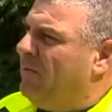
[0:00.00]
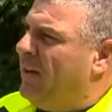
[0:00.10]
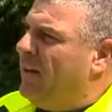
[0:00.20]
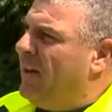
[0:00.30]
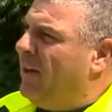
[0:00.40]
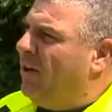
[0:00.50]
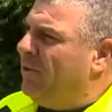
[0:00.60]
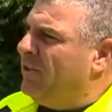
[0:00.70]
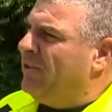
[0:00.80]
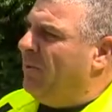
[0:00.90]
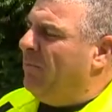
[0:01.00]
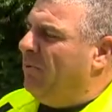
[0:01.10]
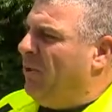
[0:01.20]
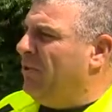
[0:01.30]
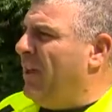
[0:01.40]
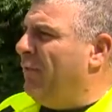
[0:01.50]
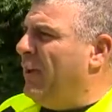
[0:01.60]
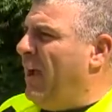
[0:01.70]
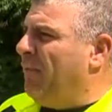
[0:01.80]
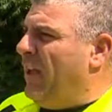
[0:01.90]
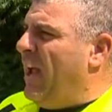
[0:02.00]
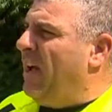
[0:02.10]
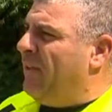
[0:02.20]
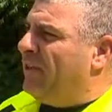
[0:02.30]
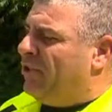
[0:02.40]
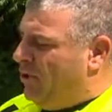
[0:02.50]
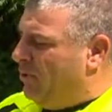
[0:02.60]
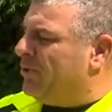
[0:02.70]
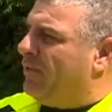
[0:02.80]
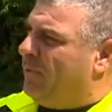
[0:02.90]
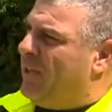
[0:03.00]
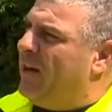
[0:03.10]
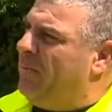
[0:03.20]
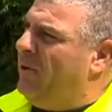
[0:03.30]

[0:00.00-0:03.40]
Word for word: Lieutenant Brian Cammarata, Naugatuck Police Department.